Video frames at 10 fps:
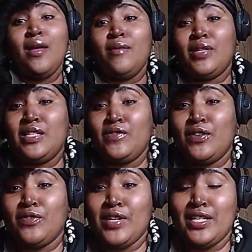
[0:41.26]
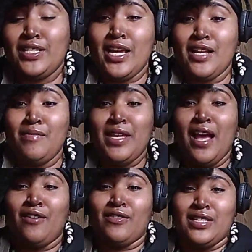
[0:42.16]
please feel free to check me
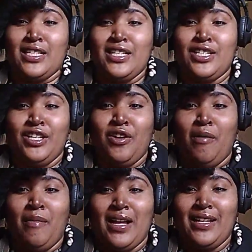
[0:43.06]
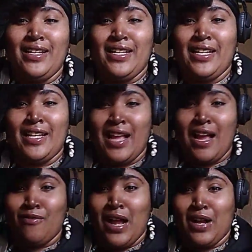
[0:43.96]
out. See, she on my hoodie that I
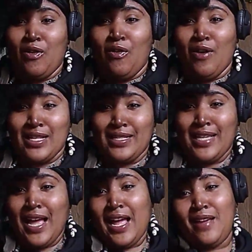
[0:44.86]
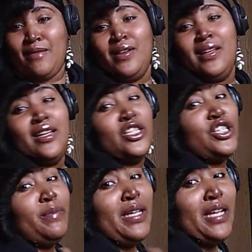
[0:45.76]
rock all the time. She
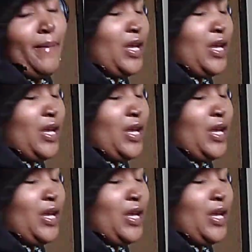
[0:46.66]
becoming a